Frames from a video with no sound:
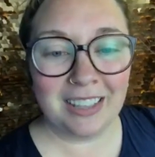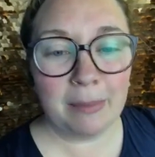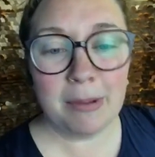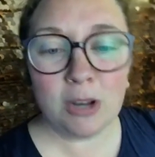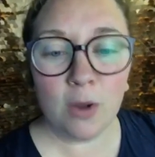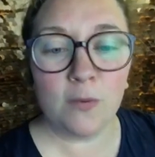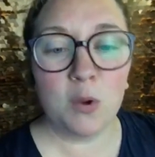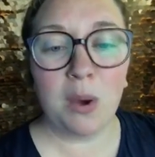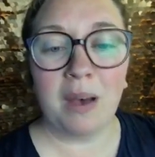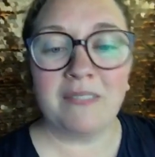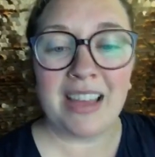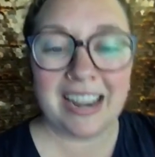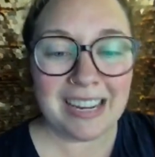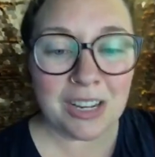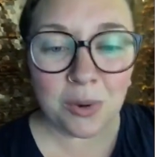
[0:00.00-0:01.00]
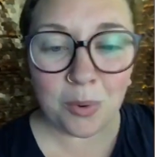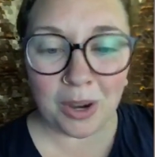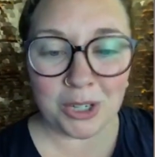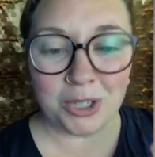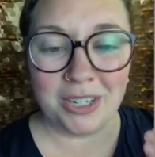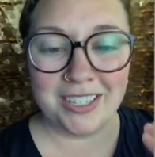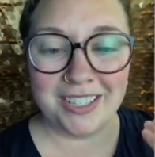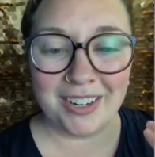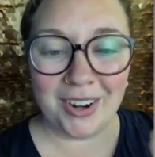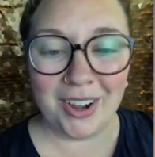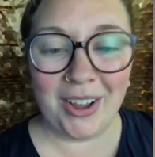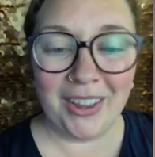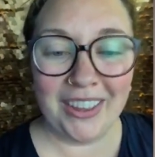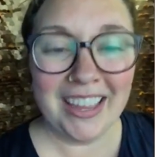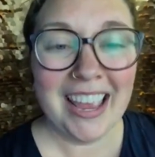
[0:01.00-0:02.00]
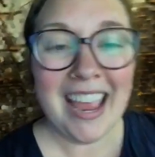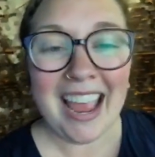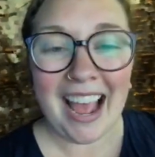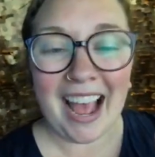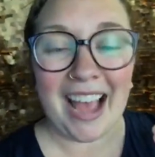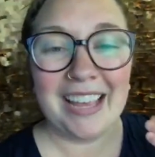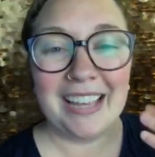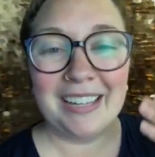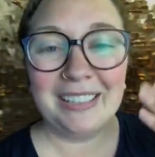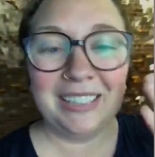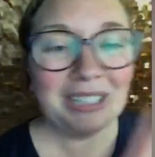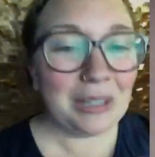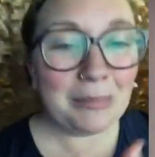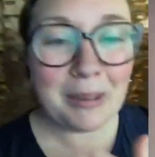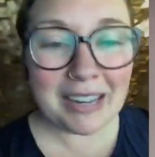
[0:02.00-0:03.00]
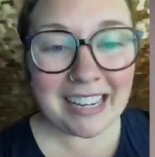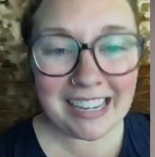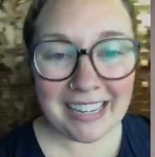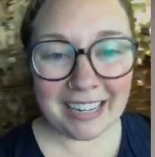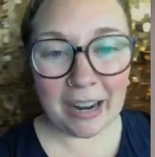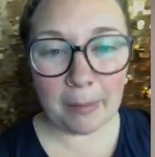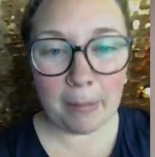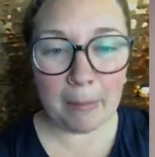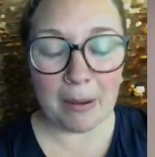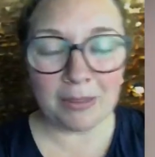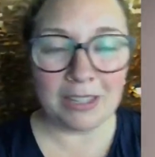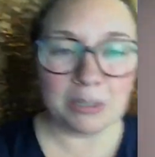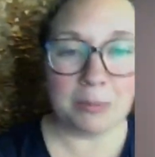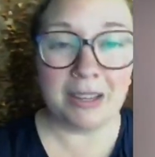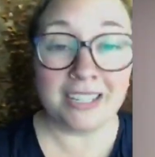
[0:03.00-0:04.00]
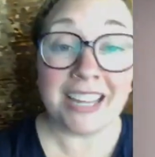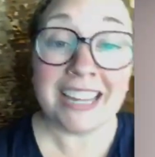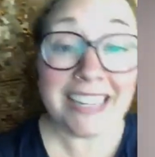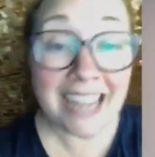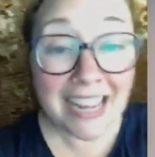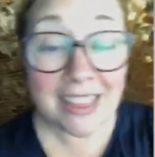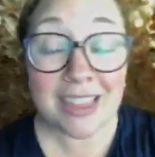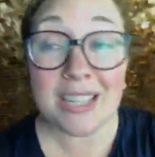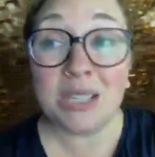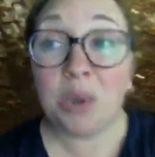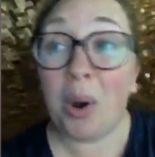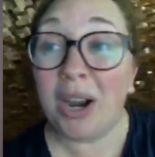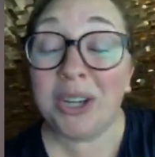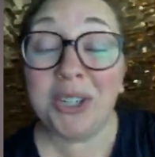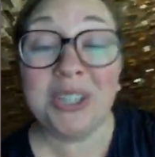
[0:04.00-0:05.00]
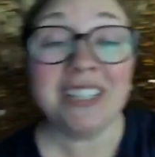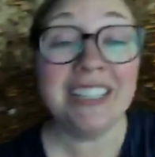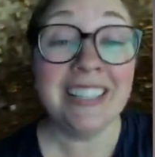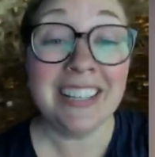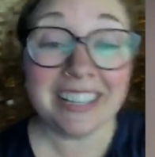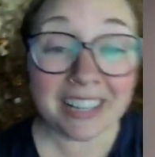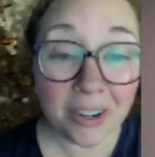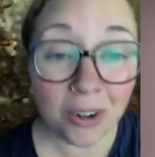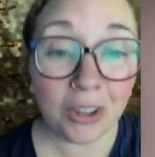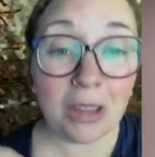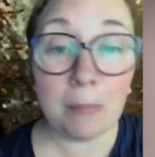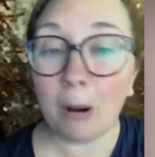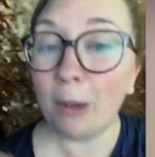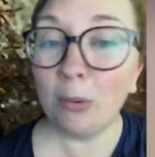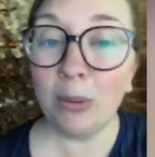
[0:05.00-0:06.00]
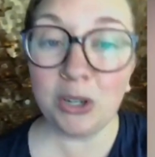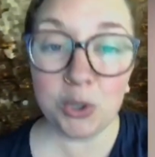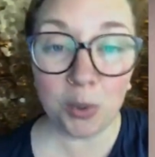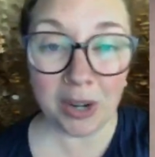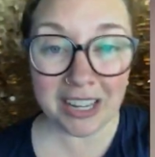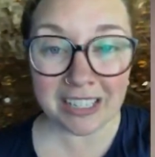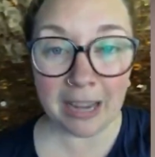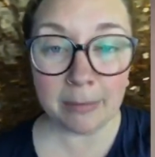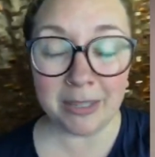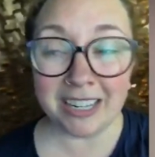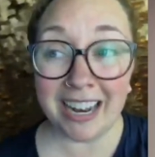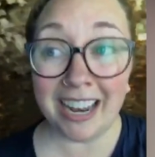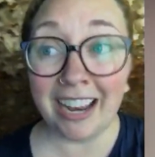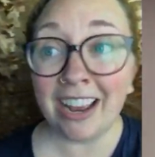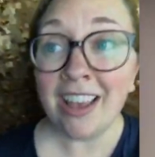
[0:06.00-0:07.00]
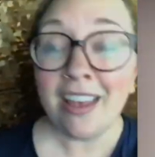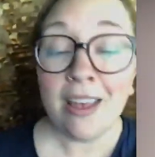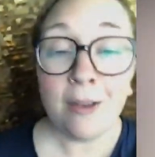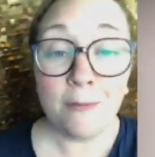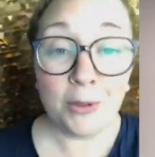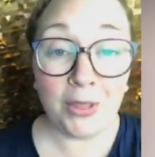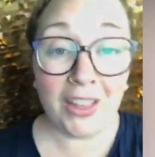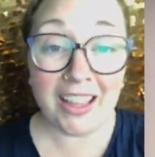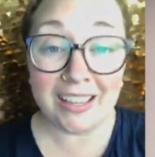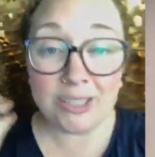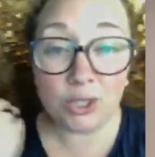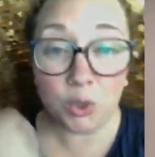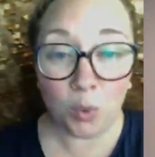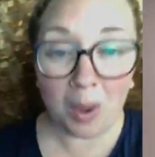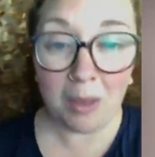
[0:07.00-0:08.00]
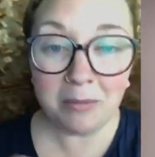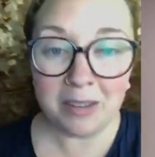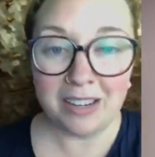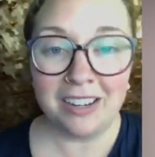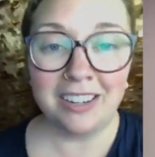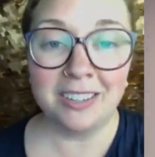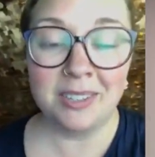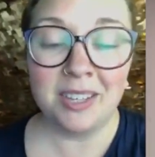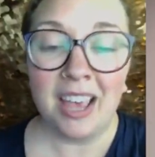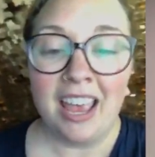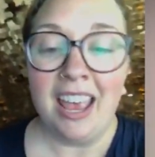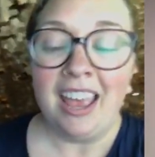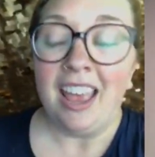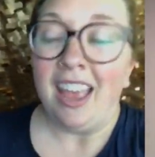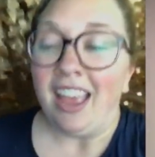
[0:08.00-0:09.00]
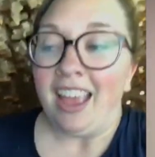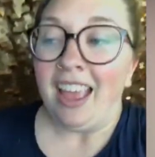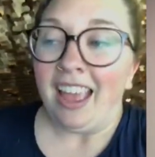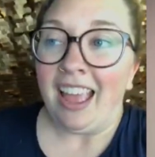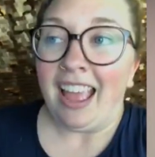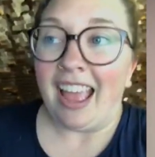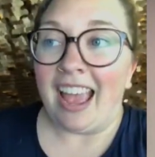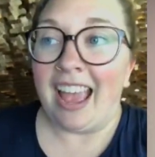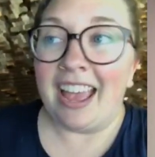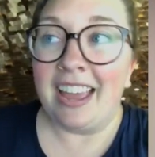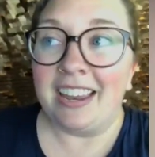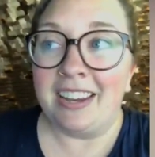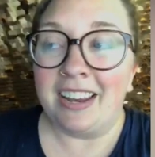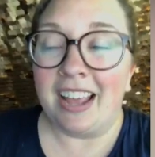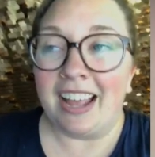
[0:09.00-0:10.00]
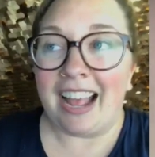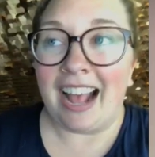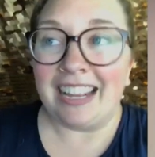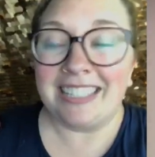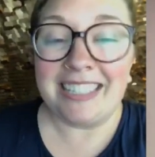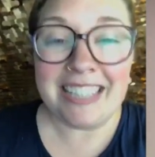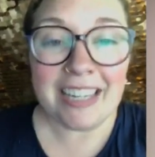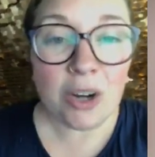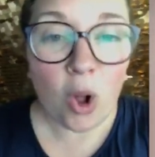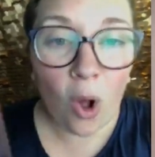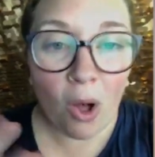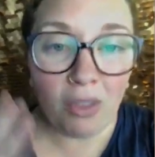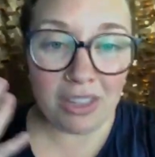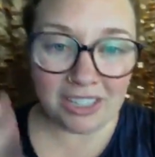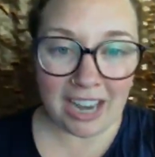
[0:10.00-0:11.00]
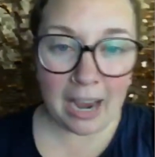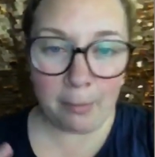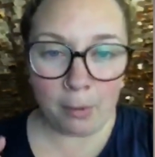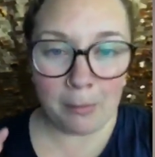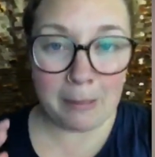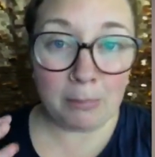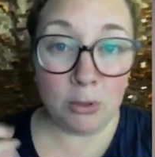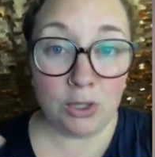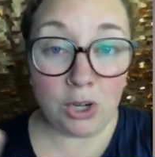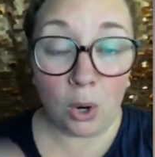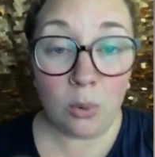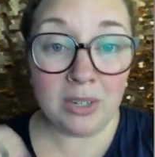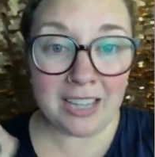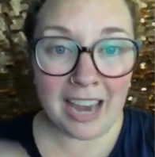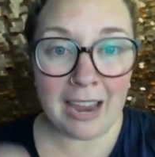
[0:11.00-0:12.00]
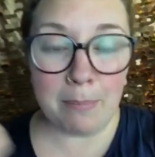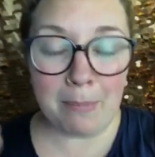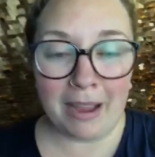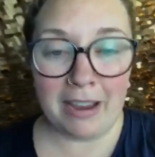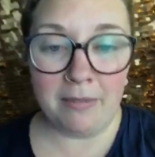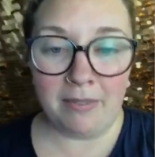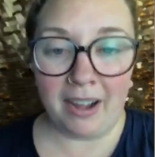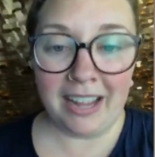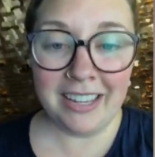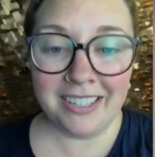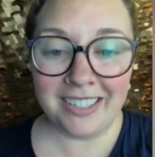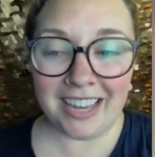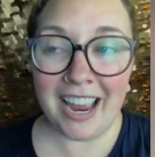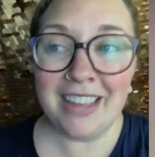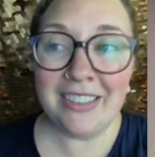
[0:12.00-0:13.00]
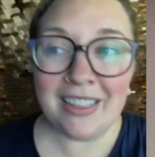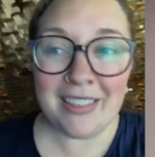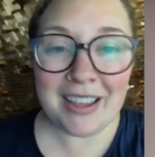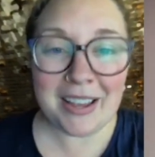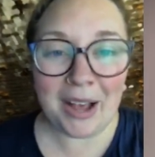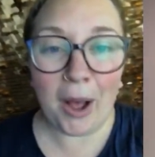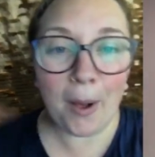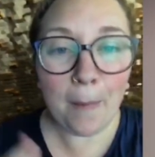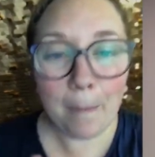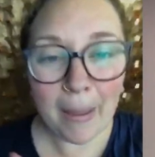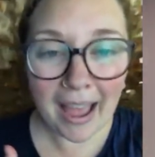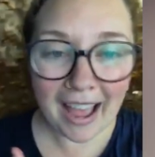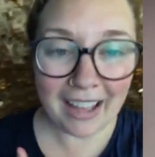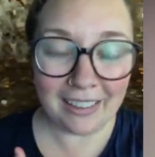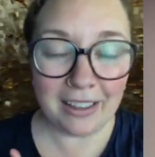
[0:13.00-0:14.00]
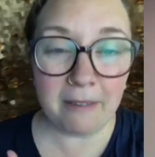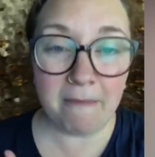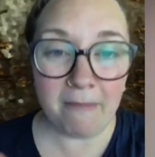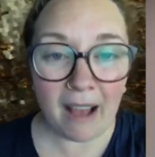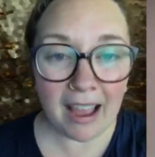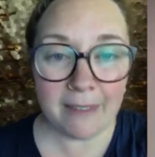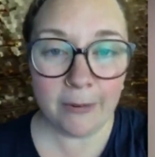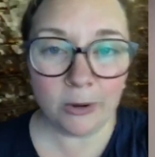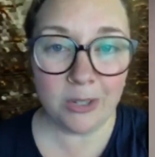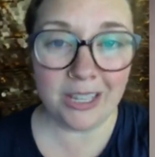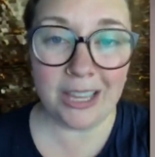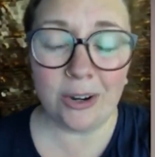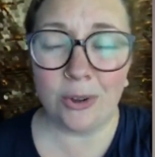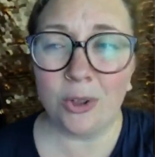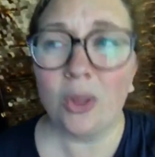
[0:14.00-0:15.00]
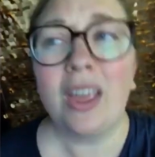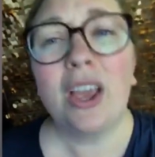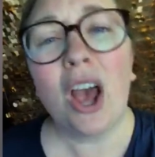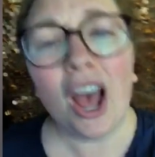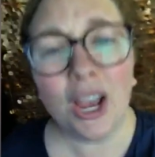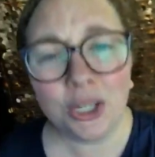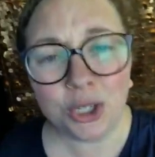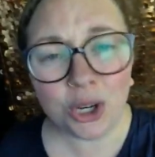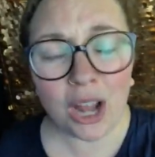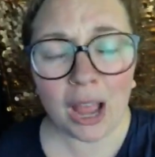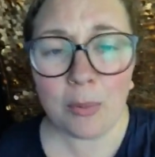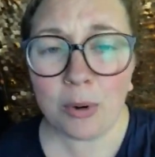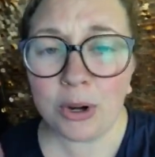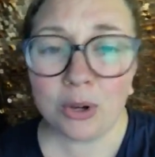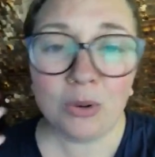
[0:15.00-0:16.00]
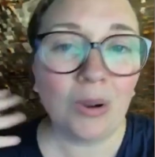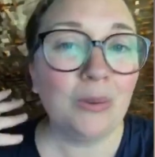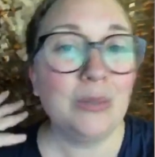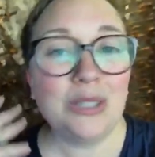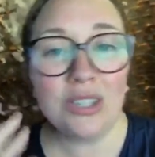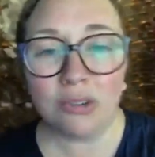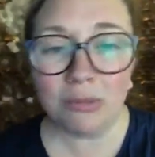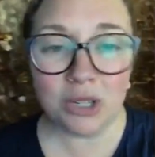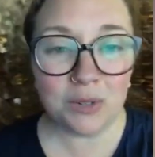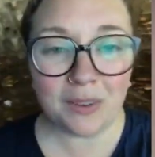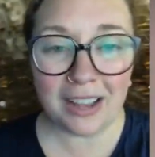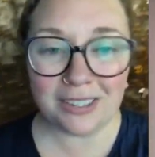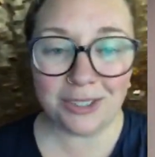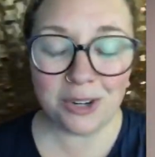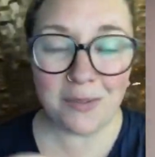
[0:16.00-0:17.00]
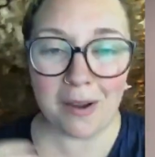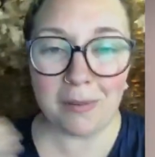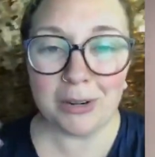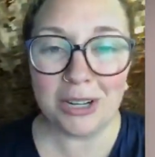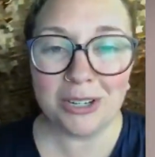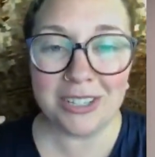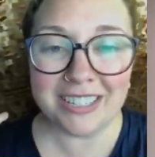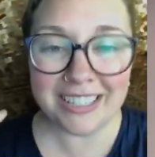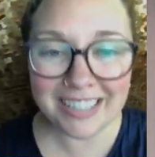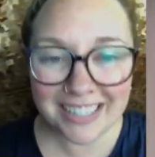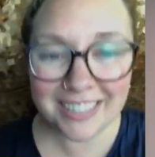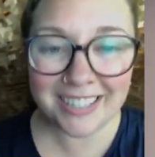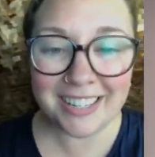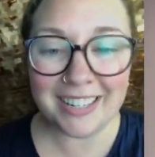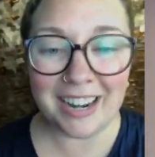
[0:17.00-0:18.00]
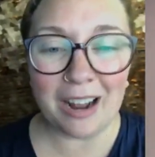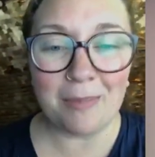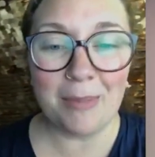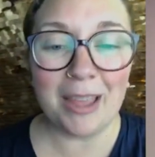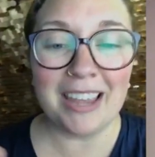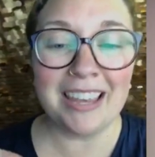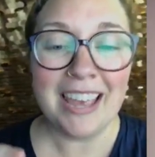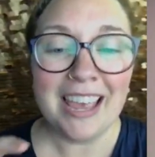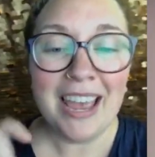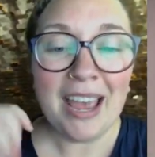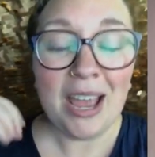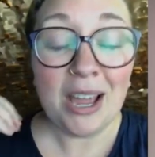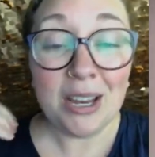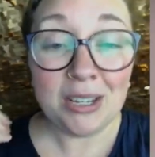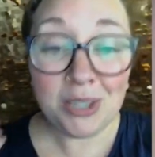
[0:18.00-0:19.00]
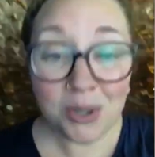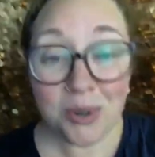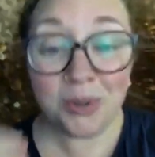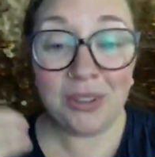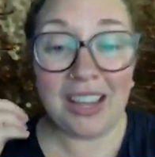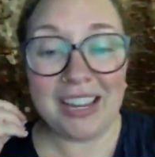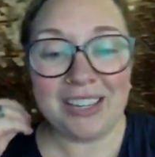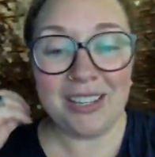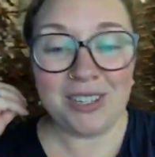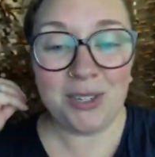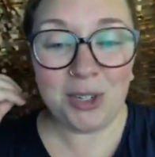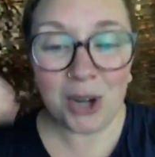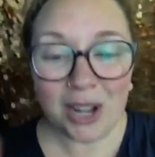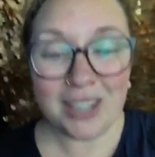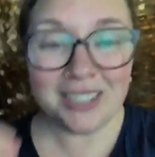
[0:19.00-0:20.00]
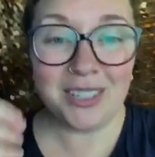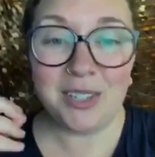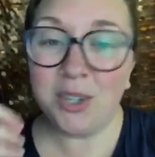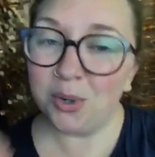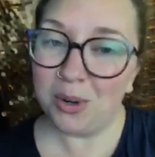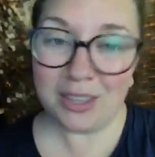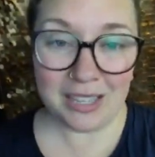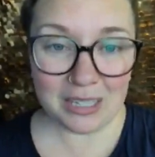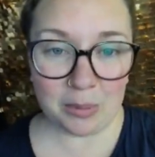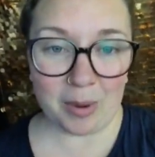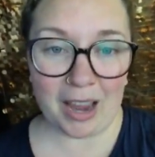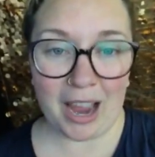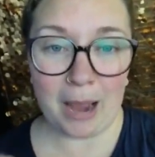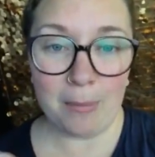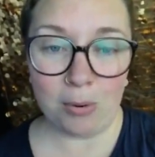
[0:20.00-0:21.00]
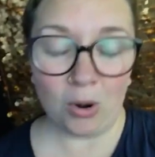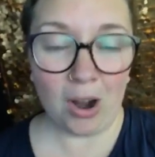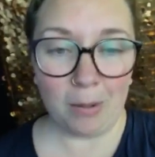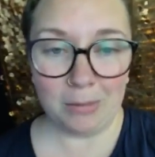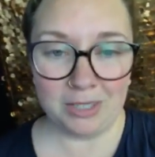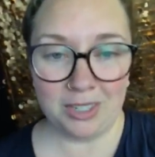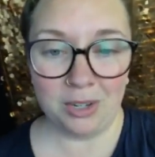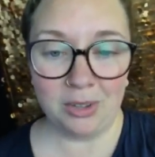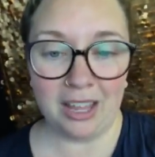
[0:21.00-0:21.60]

Let me know if you have any questions at all. I get a little bit heated up about this because I get this question literally probably 20 times a day for the last 12 years. And I see it all the time where people don't take my advice and then they come back like five years later and they're like, I should, I would have grown so much faster if I would have just listened. And I'm like, dude, like just do it this way, I promise you.